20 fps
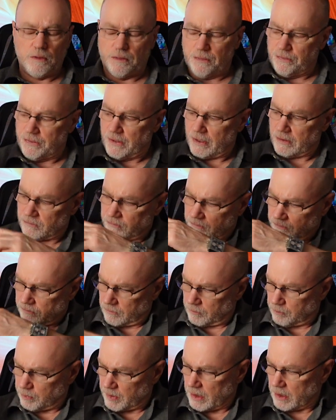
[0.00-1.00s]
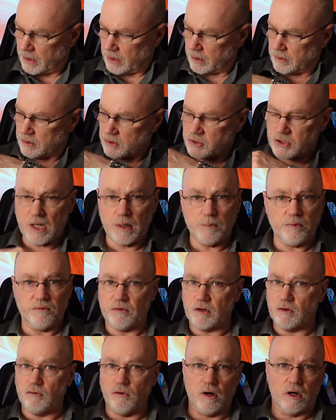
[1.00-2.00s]
this being in the shape of
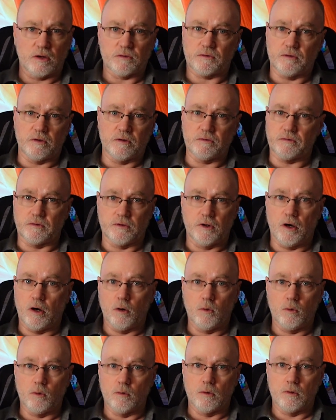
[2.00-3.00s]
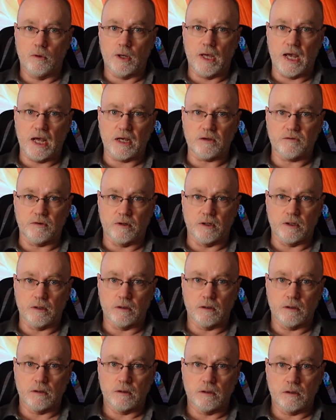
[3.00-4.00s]
a cross is no accident.
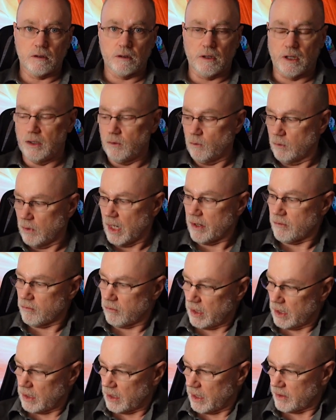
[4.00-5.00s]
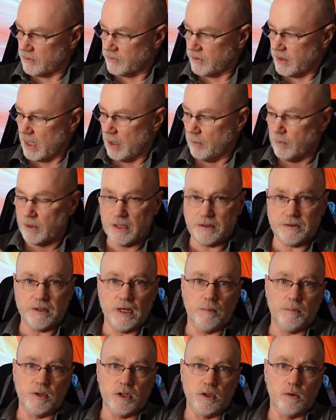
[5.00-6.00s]
And I realize the M and the
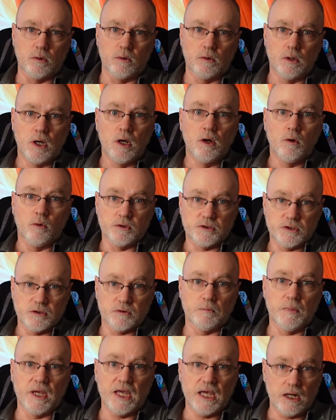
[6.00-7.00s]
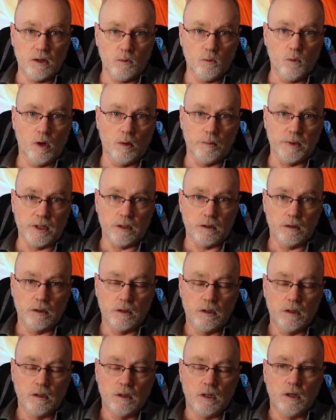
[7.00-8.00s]
W, which is man and woman.
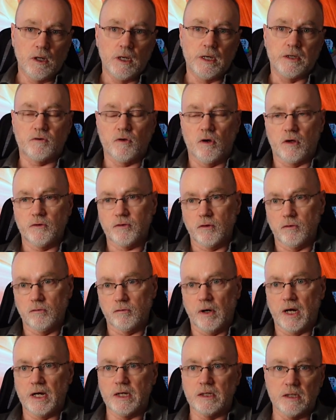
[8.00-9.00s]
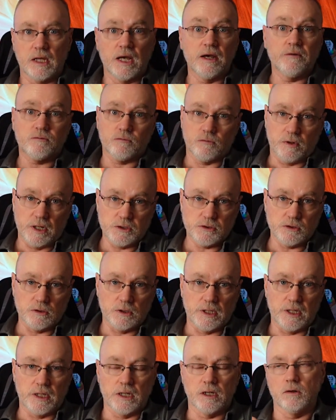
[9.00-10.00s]
It's also right and left, Rachel,
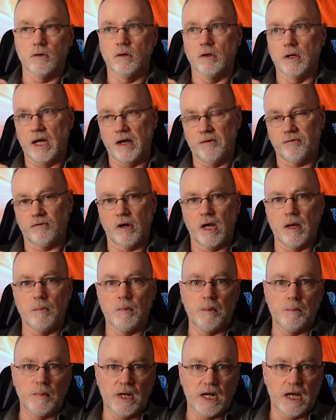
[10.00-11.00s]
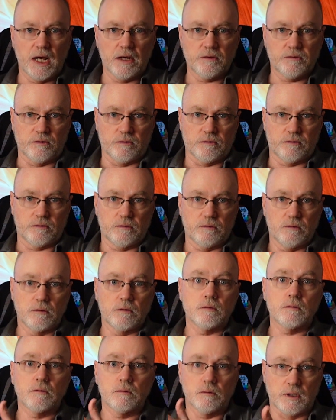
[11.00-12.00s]
Leah, or Ephraim and Manasseh.
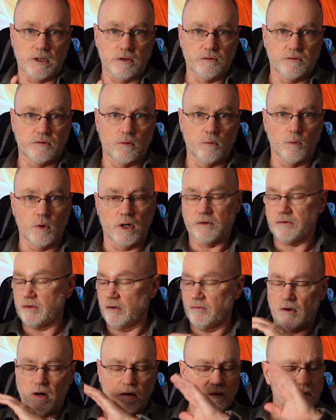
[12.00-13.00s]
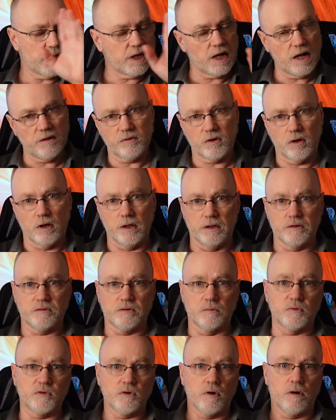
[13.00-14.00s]
East and west. I've already covered all this.
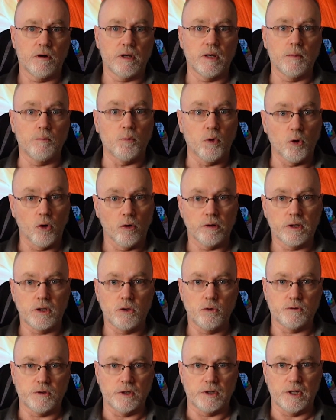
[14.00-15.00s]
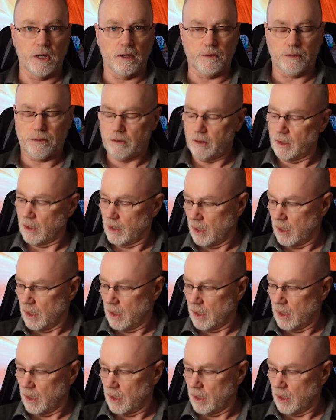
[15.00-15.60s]
I'm sorry I'm boring you to death.